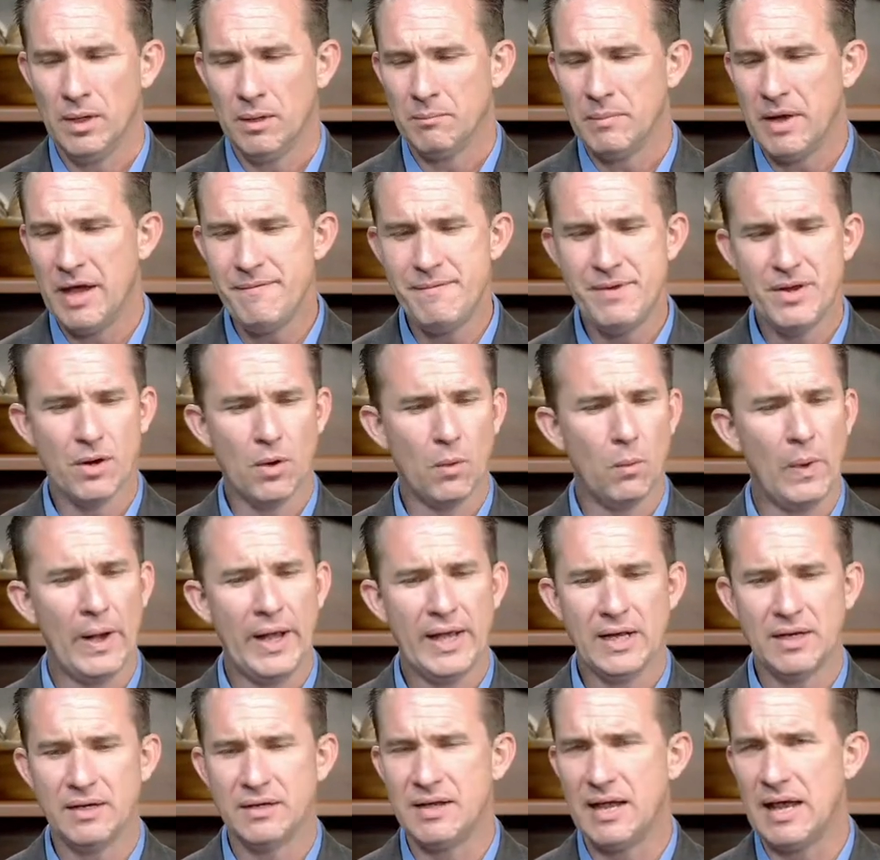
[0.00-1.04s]
Maybe you're
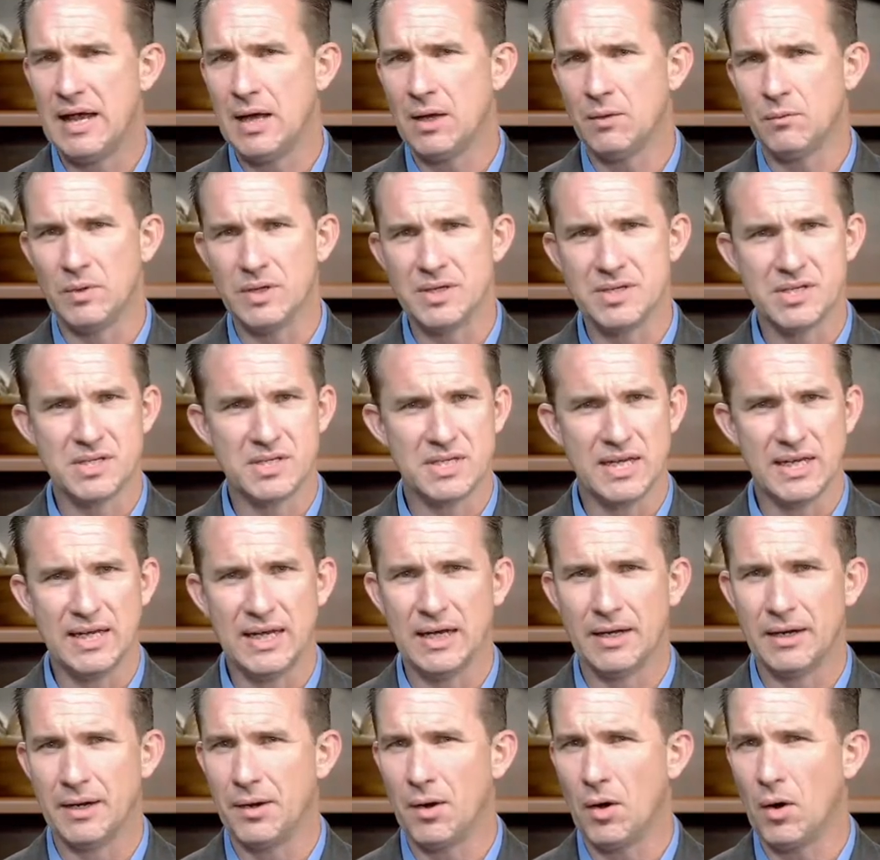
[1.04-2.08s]
weighted down with
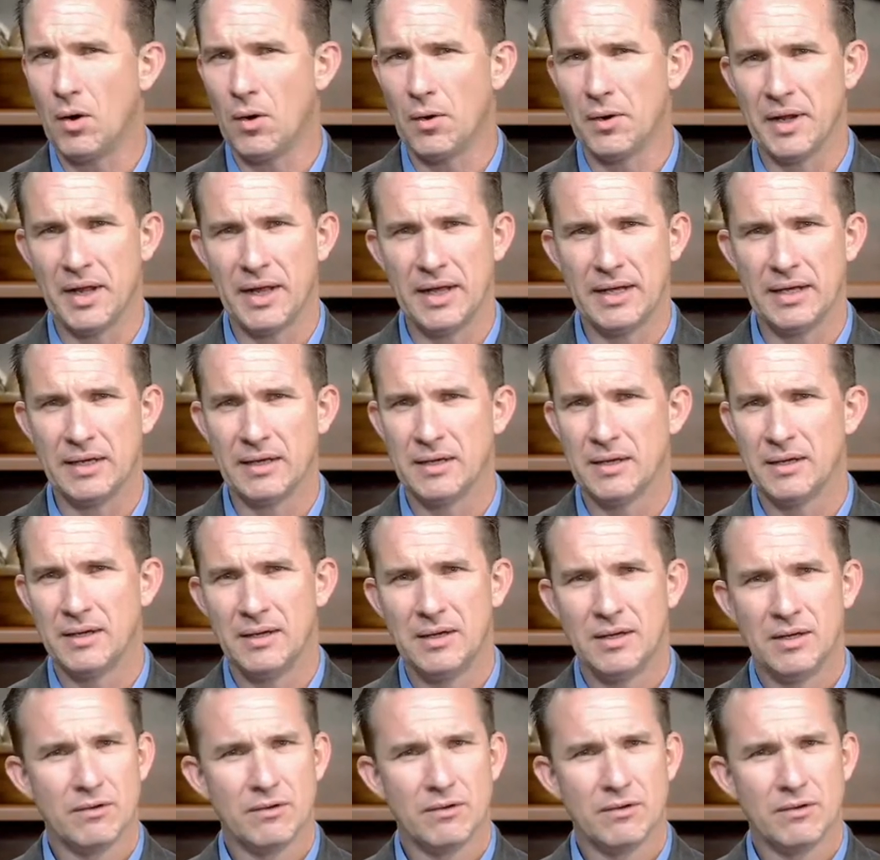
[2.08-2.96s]
sin and heartache.